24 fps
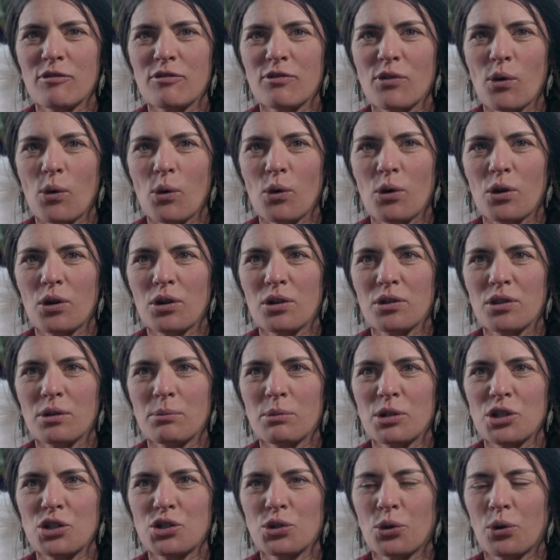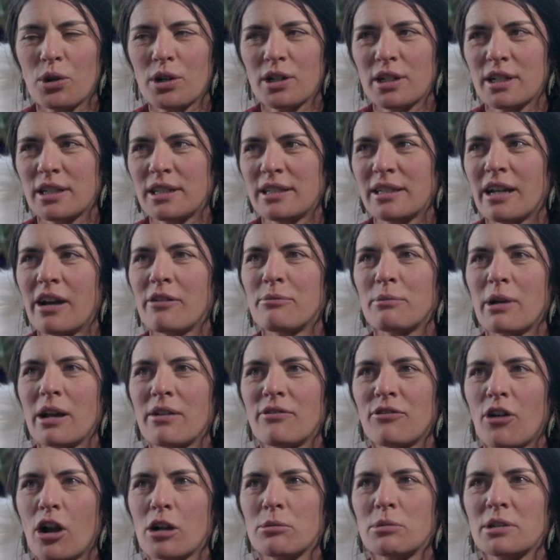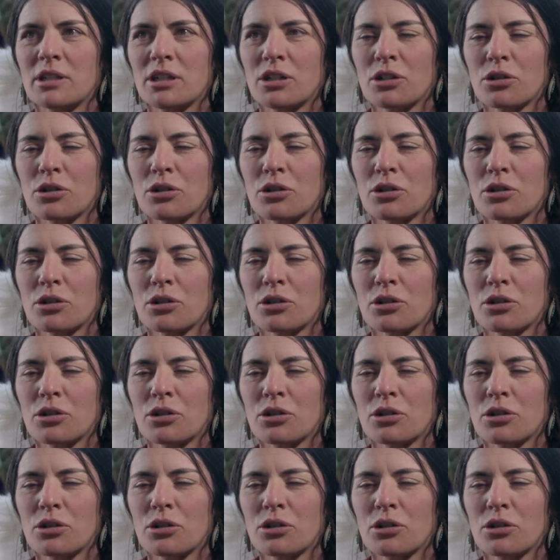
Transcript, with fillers: for the majority of my farming